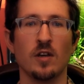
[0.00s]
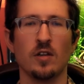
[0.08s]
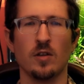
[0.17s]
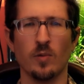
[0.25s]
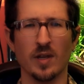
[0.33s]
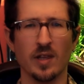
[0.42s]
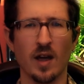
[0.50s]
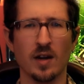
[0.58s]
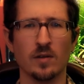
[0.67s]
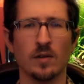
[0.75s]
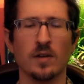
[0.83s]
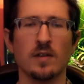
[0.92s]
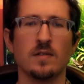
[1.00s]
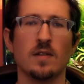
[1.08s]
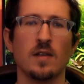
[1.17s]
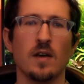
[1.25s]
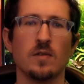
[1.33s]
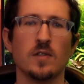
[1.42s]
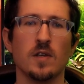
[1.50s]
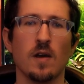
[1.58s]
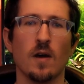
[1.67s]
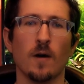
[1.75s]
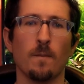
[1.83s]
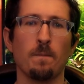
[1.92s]
you really ought to look into the O C
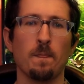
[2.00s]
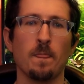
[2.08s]
O.